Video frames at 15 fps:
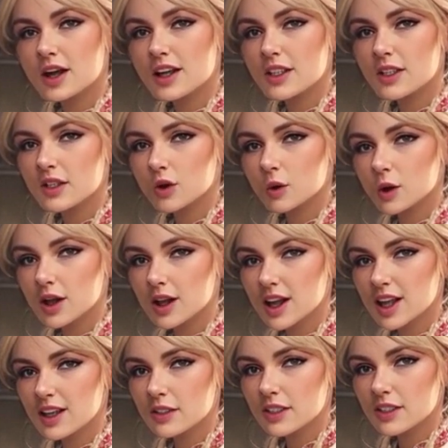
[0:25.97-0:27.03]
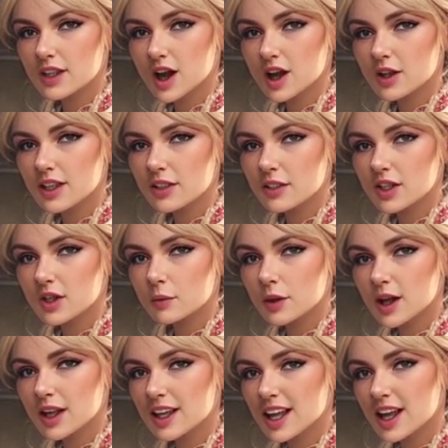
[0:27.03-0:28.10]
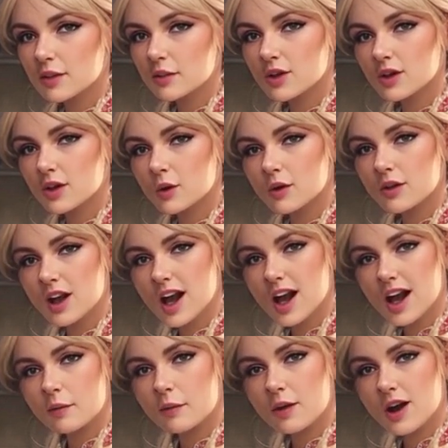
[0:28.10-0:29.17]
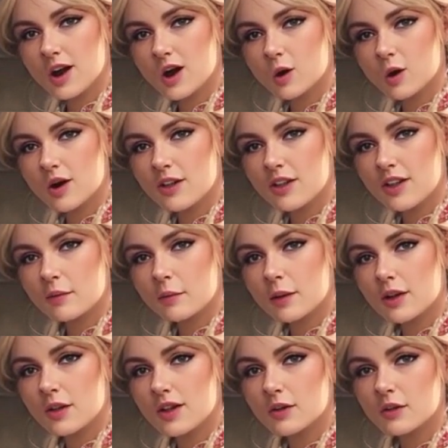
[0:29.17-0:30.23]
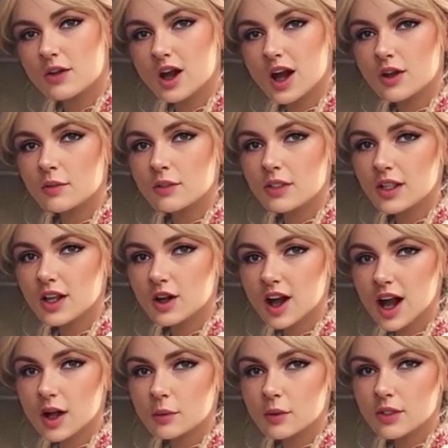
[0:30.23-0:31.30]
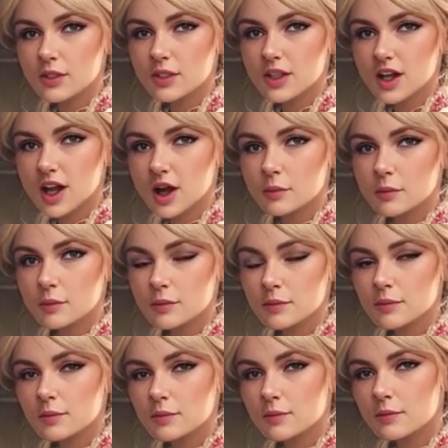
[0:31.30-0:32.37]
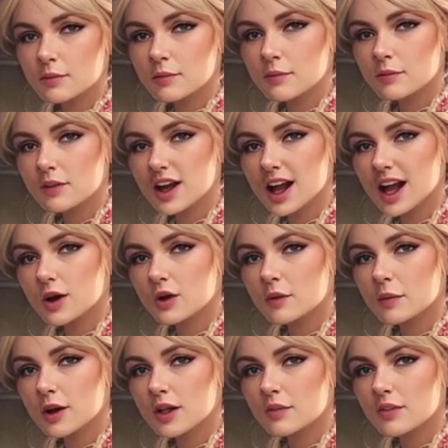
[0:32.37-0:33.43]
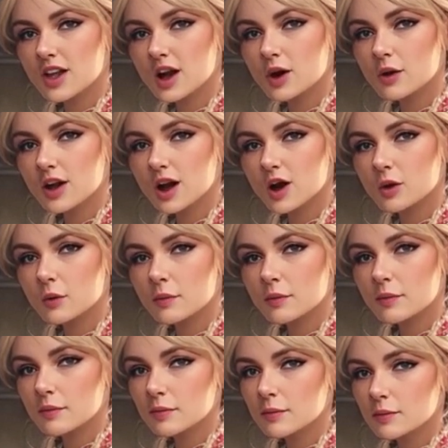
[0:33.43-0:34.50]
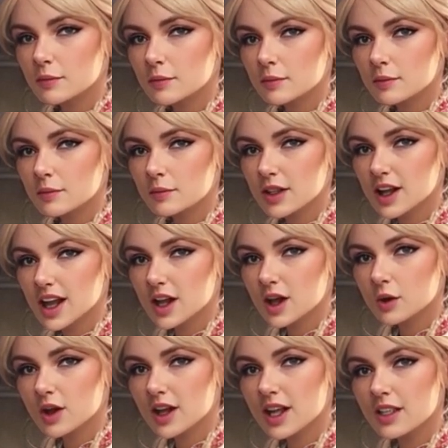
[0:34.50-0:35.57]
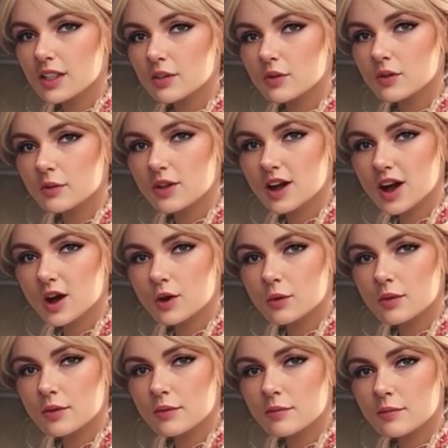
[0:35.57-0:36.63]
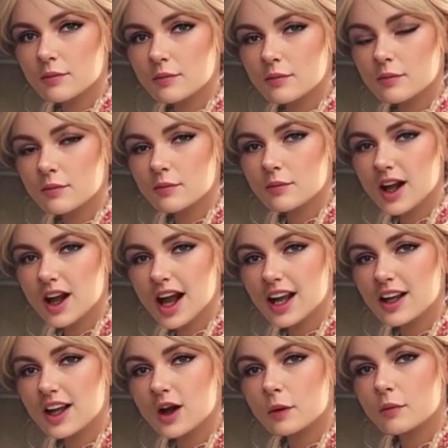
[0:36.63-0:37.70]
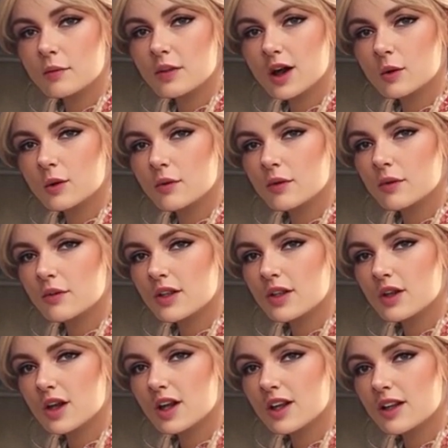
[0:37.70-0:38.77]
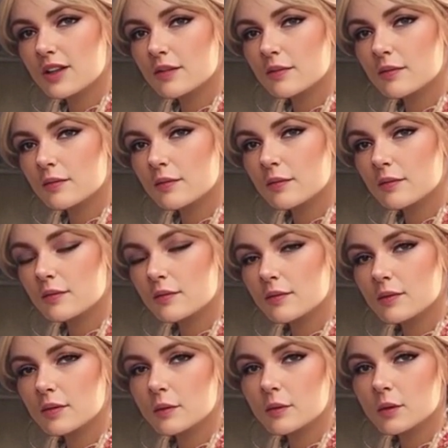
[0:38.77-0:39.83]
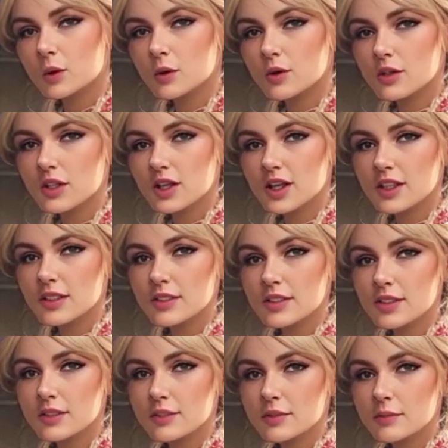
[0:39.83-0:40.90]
It is quick and does not consume any effort or time, according to the method of Chef Sarah Abdel Salam. How to make vino at home. Ingredients for pheno: 8 cups flour, 50 g. Brewer's yeast.